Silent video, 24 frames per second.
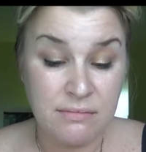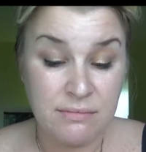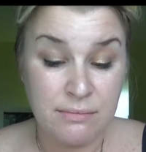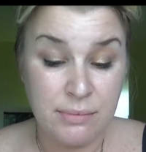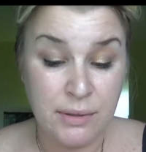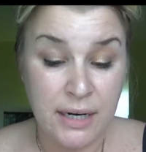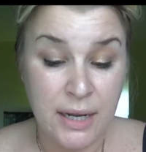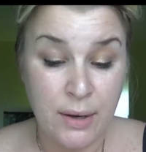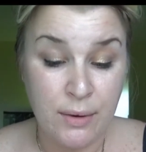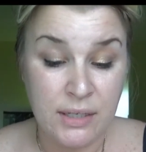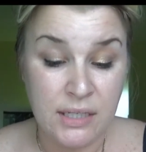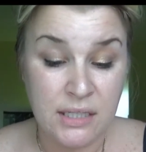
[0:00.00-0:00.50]

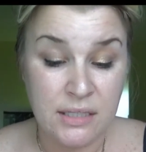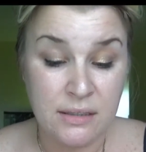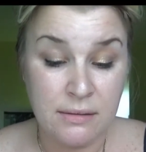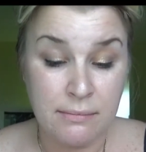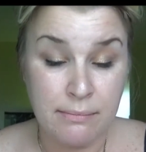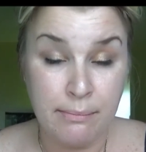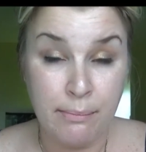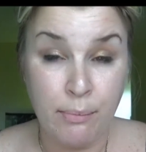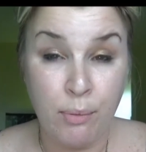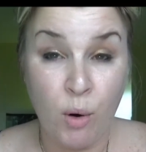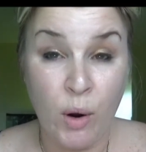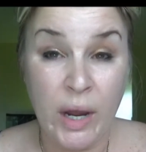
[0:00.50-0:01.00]
pronounced
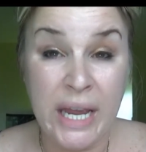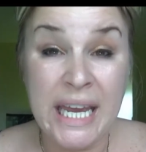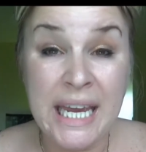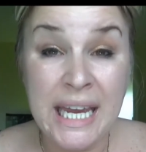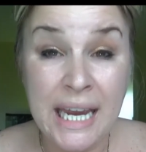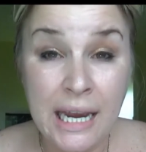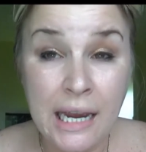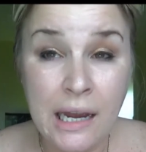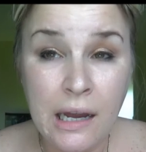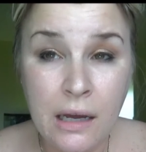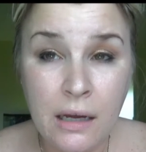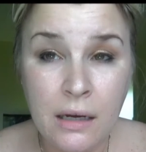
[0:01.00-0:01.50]

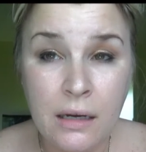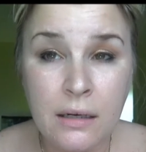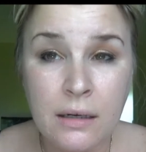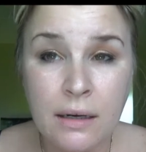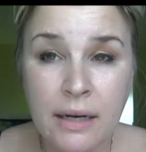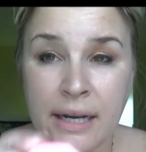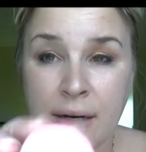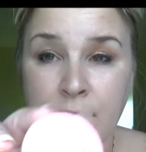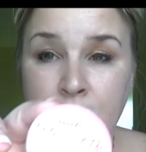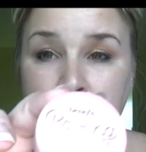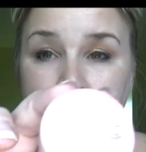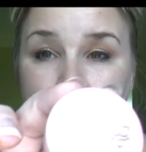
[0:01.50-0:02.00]
boing.
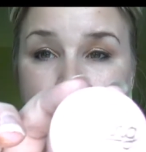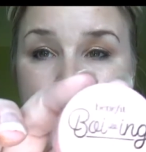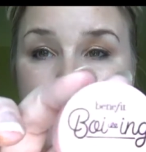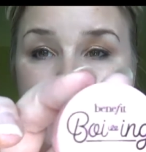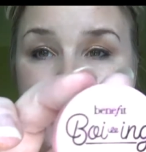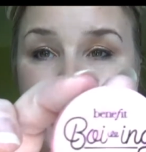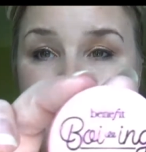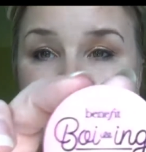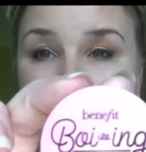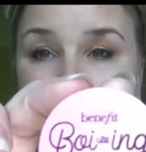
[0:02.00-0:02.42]
I don't know, how would you